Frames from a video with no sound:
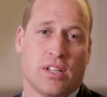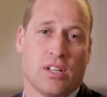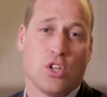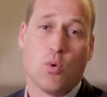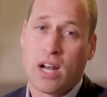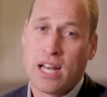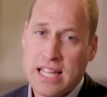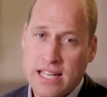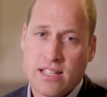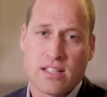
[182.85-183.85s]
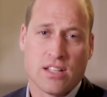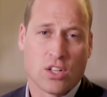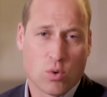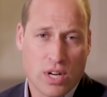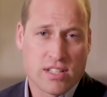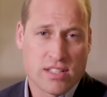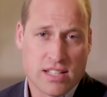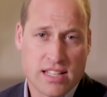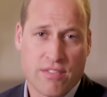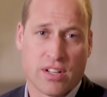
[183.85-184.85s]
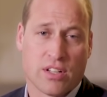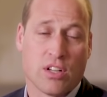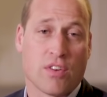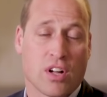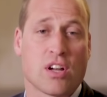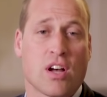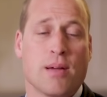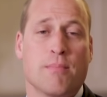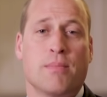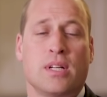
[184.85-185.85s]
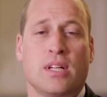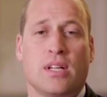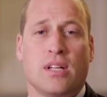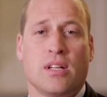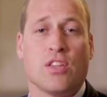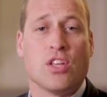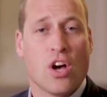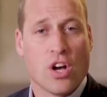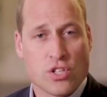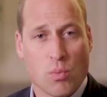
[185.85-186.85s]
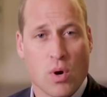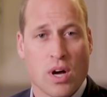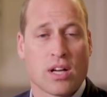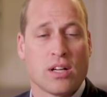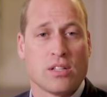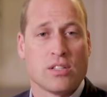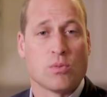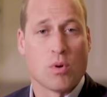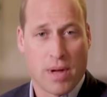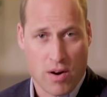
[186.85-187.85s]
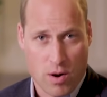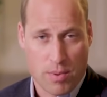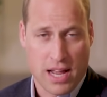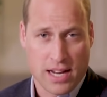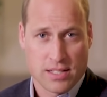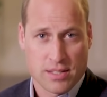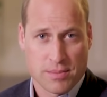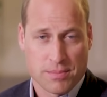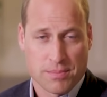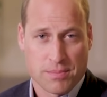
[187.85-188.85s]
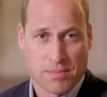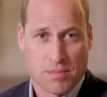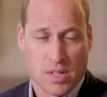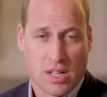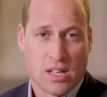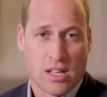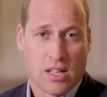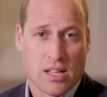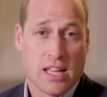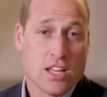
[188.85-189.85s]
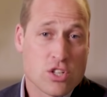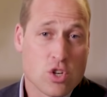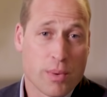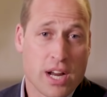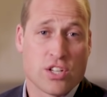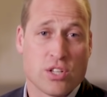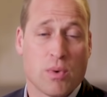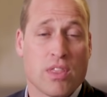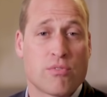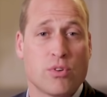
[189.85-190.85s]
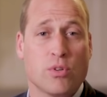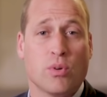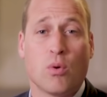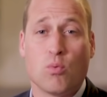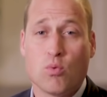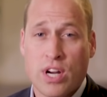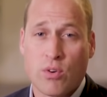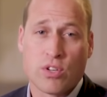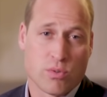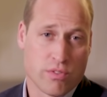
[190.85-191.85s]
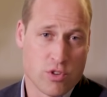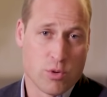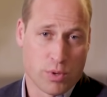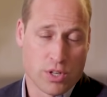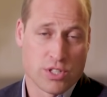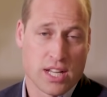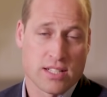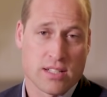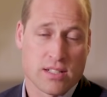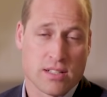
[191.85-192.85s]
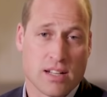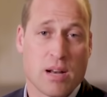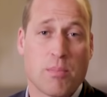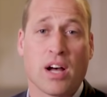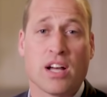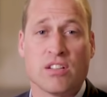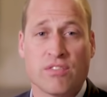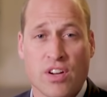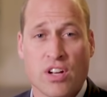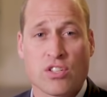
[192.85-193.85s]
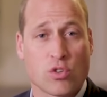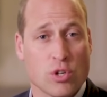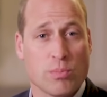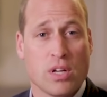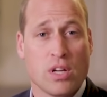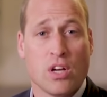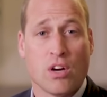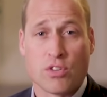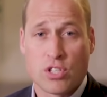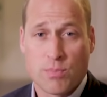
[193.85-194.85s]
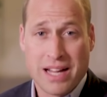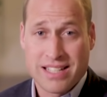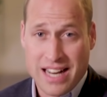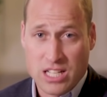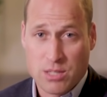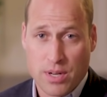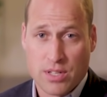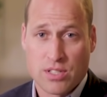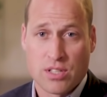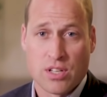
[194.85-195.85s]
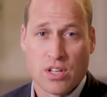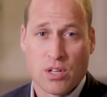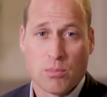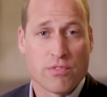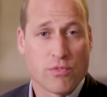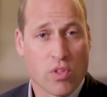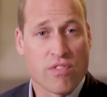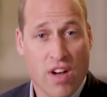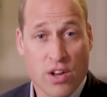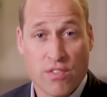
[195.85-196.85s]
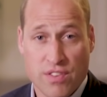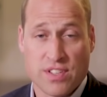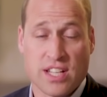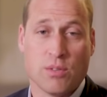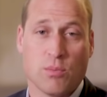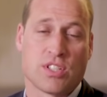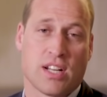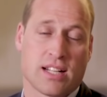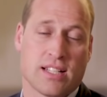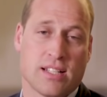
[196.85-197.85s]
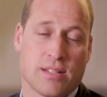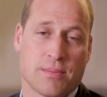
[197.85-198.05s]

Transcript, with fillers: You are leaders in the greatest endeavour of our time, the urgent work to repair our planet. Each nomination went through a rigorous review process led by a diverse group of respected experts before the final 15 were selected.